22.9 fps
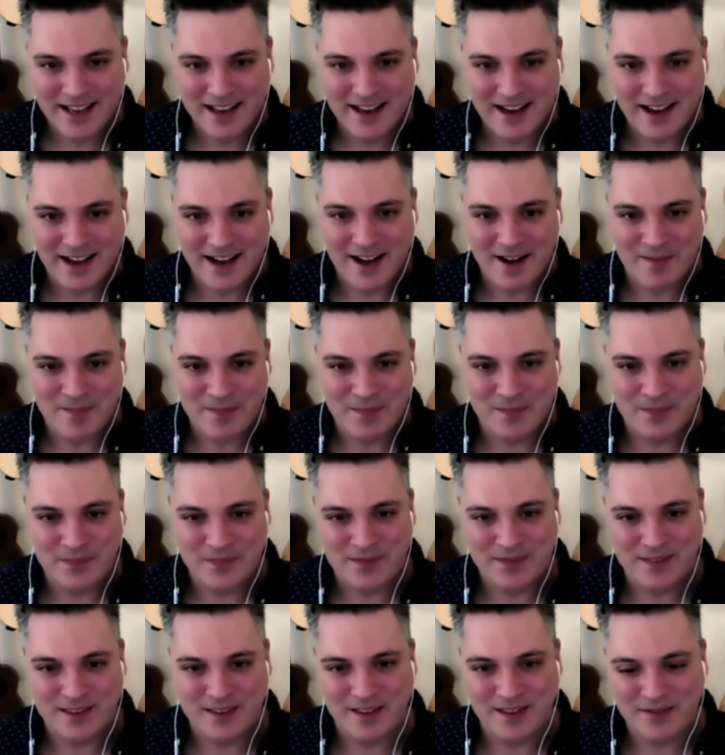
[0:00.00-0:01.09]

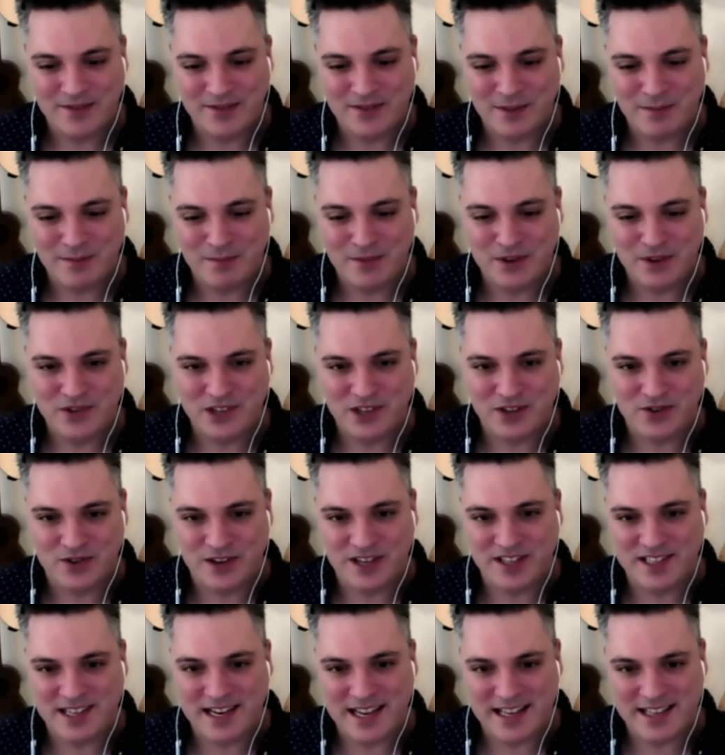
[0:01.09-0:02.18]
The music
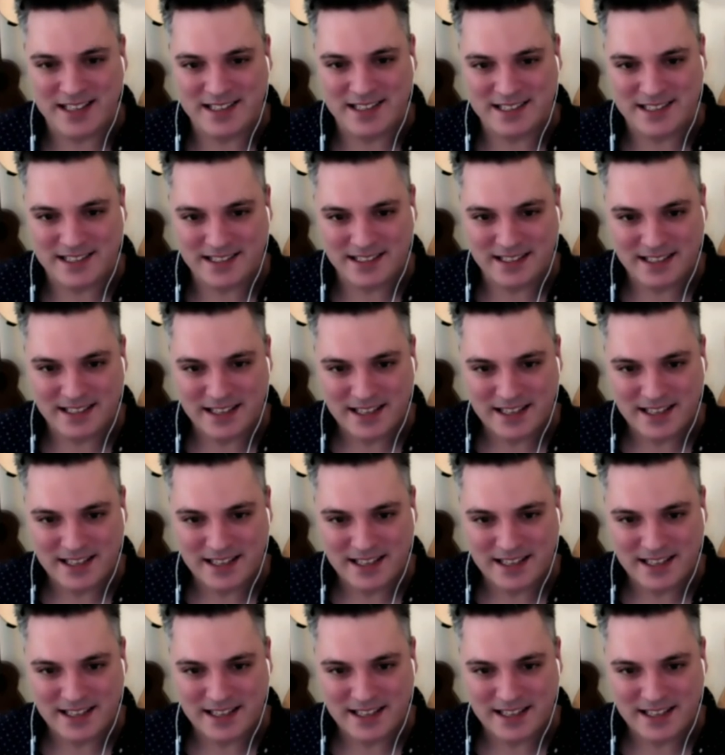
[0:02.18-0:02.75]
treats it as